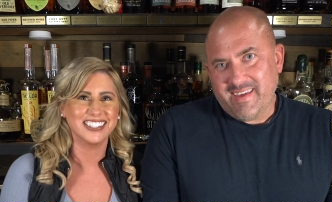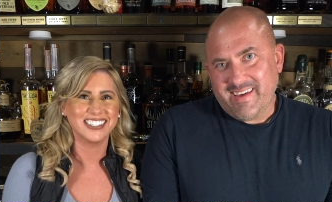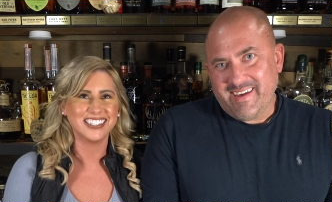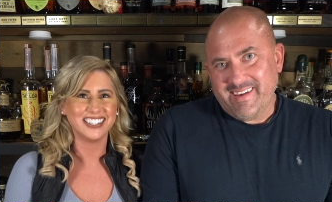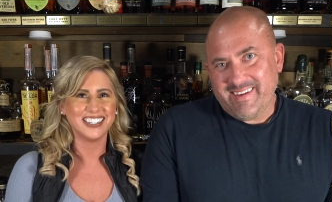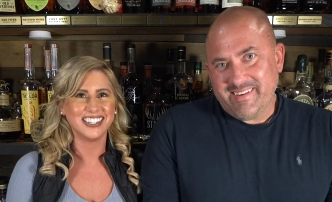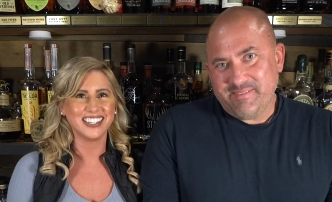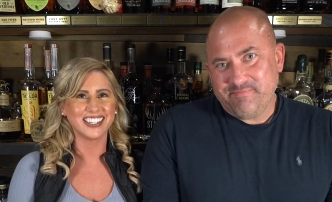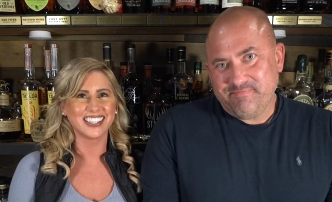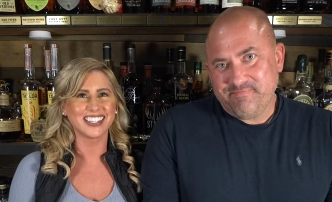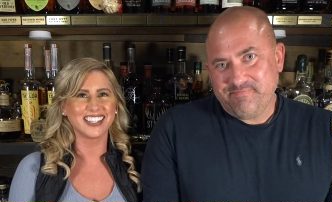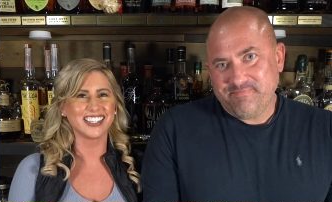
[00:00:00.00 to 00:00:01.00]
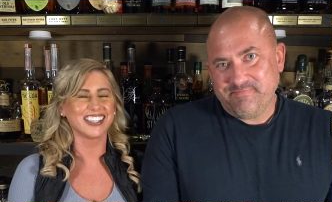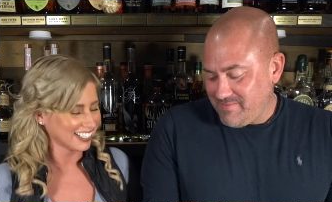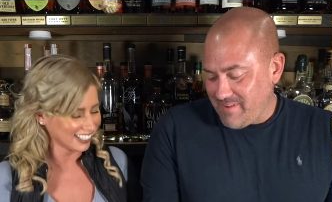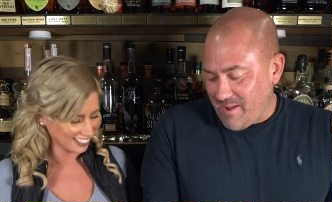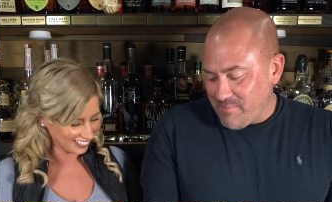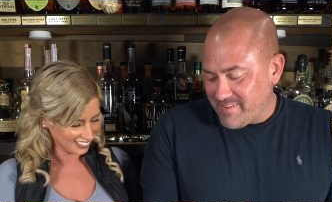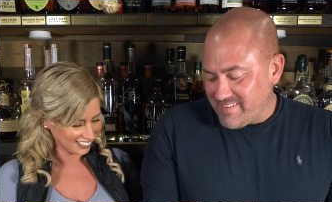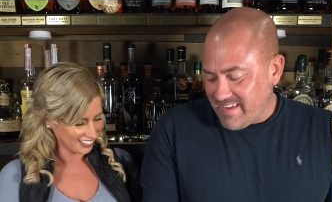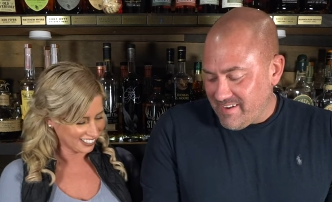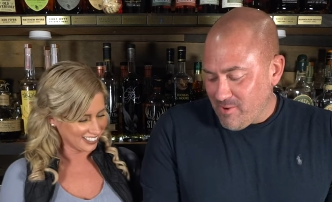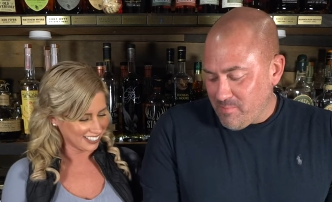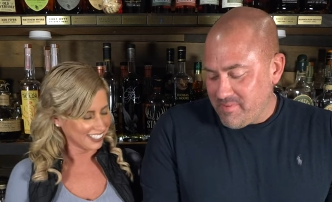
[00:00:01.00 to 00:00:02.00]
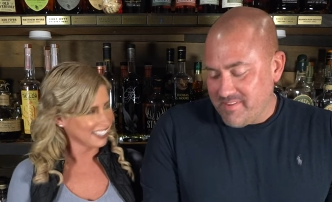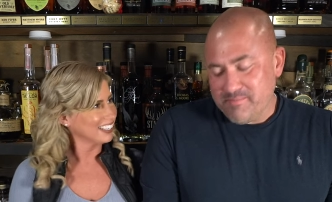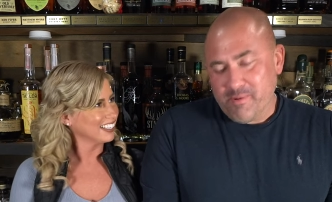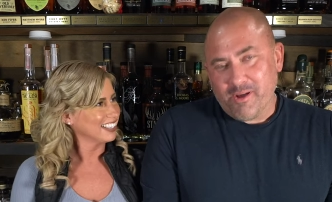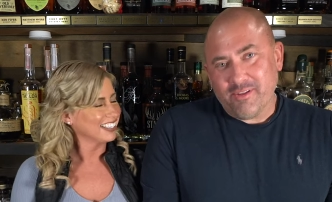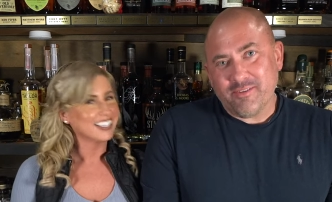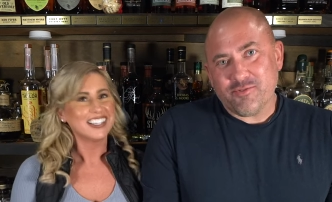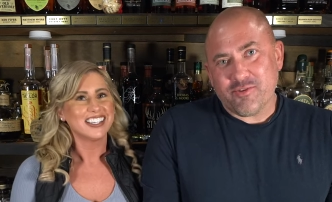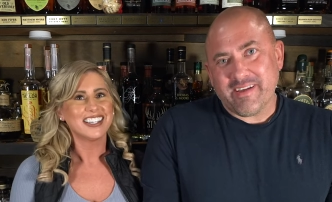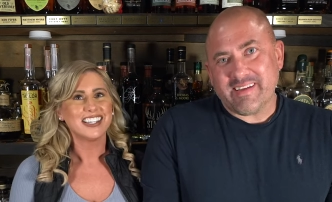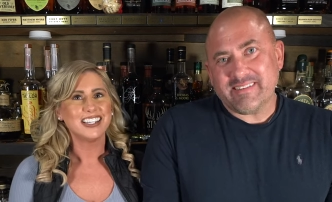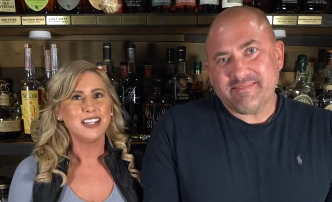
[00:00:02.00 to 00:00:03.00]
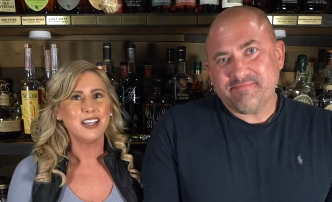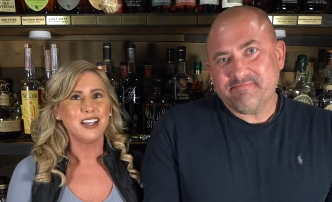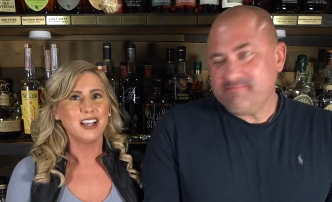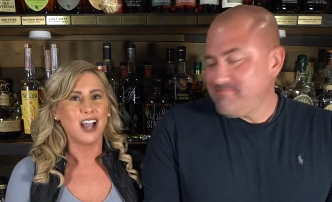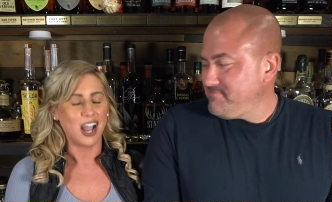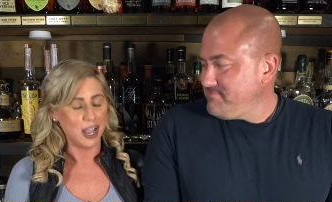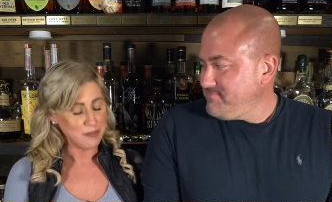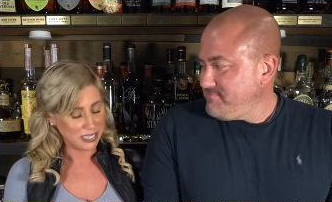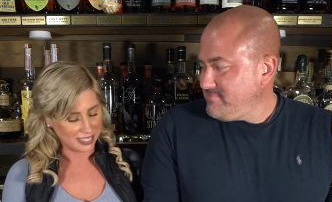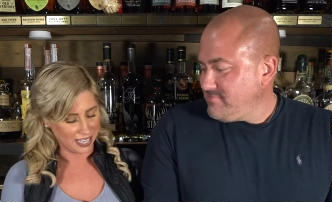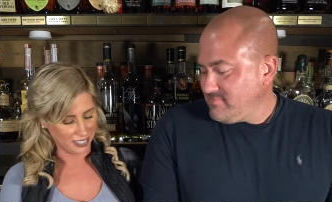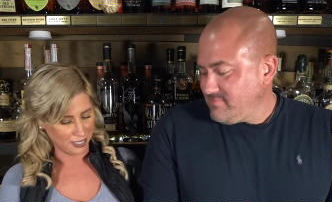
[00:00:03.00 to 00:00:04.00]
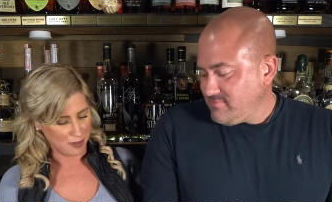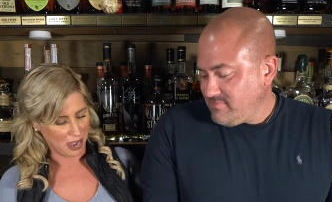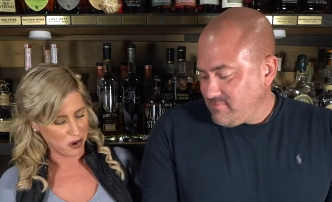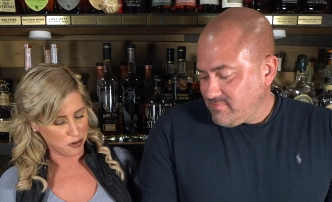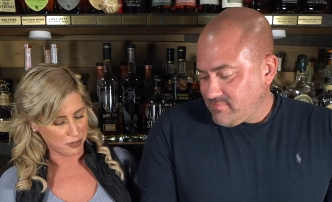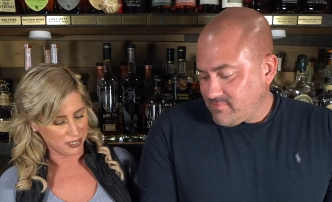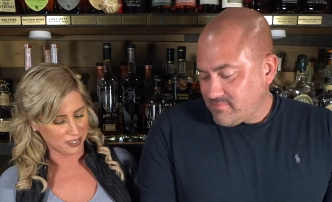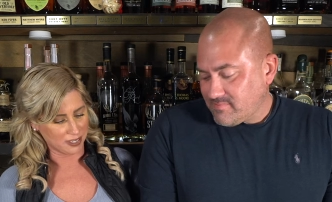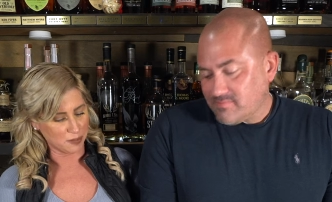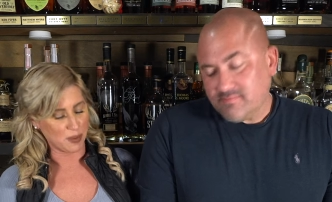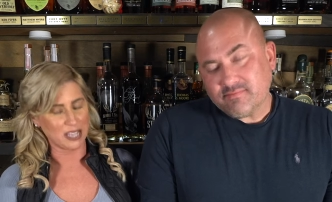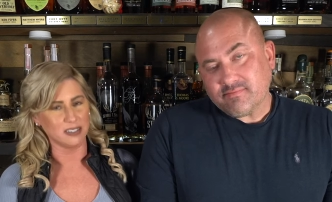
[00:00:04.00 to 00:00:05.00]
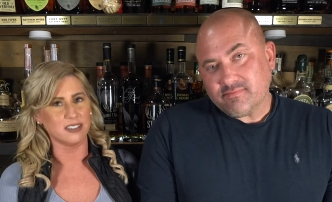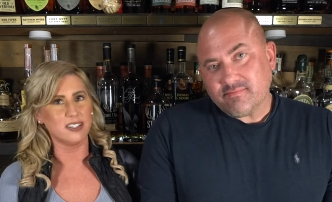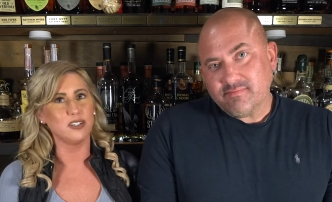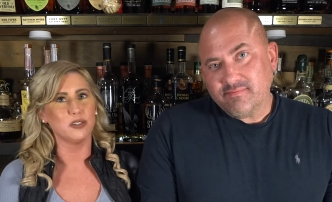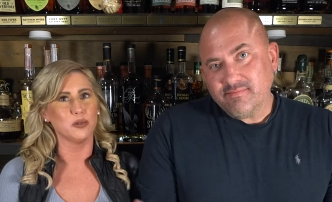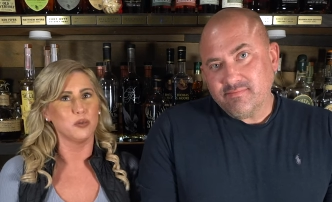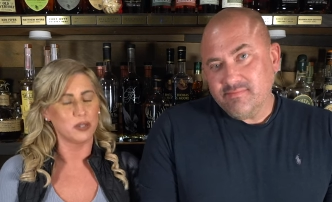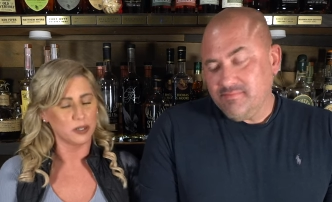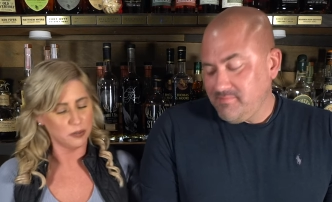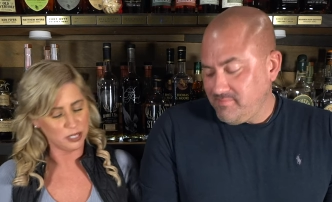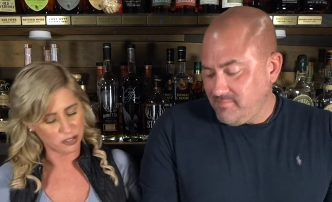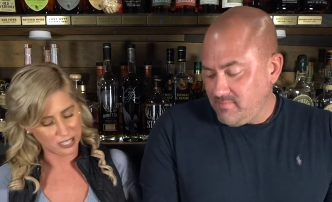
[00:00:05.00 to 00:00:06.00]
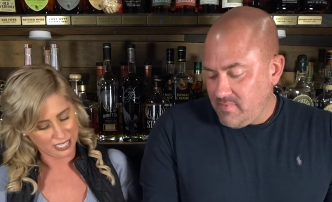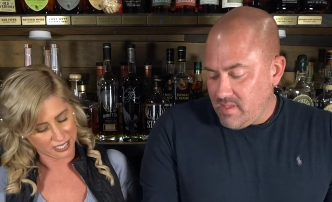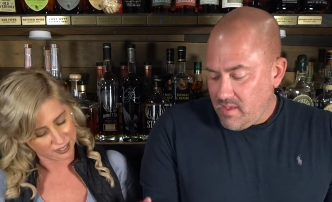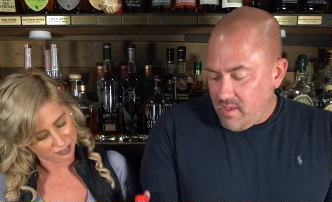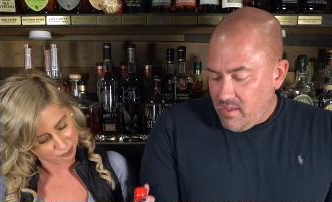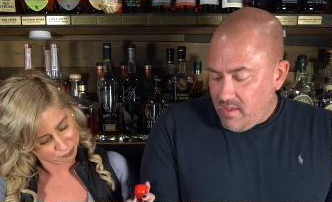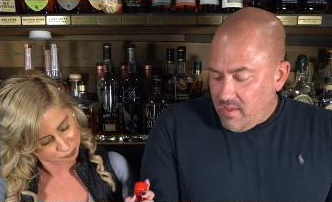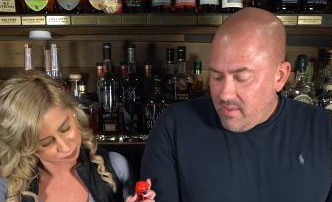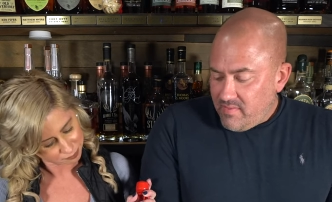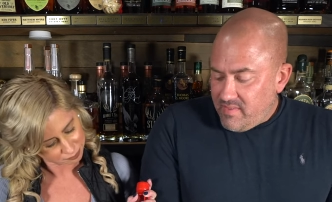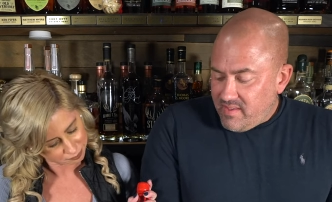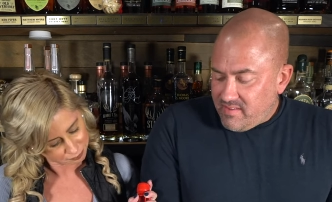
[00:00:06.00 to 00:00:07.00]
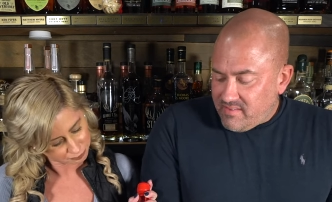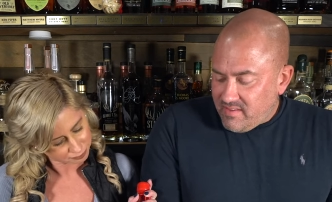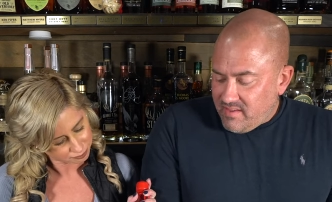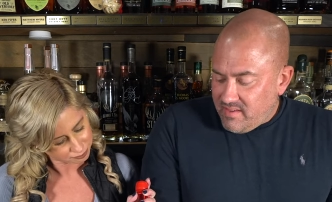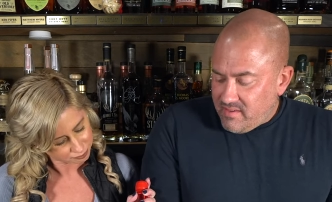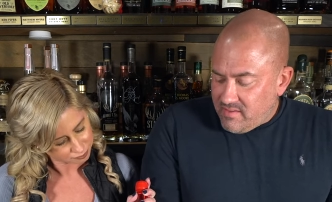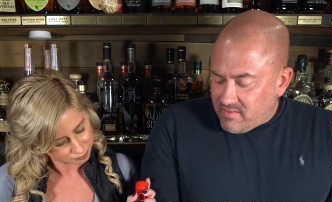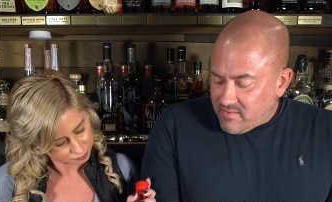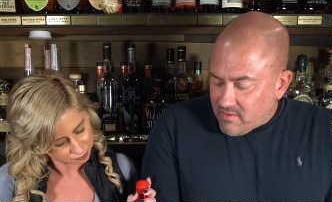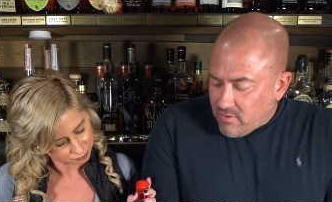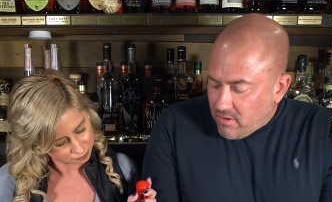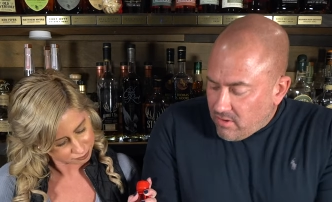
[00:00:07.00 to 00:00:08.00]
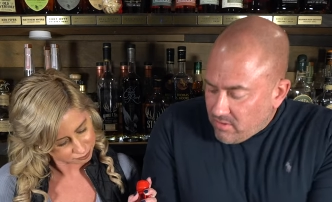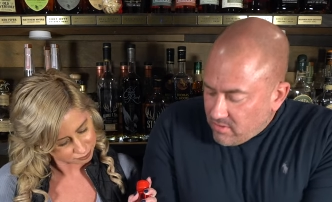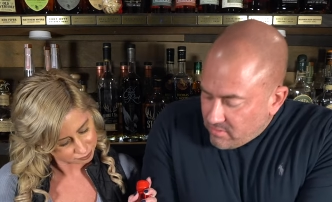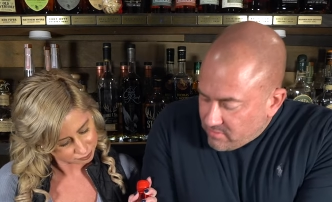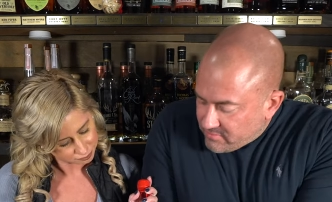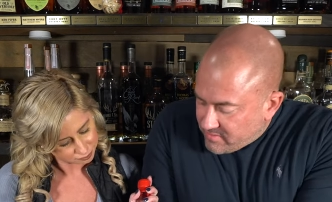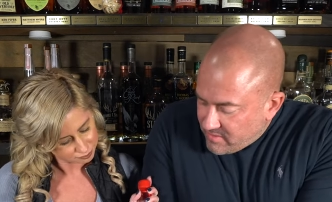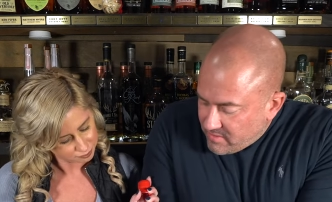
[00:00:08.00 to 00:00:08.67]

Speaker 1: Hey. I'm excited to open this bottle and drink.
Speaker 2: I'm excited about opening this bottle too. What are we drinking?
Speaker 1: This is called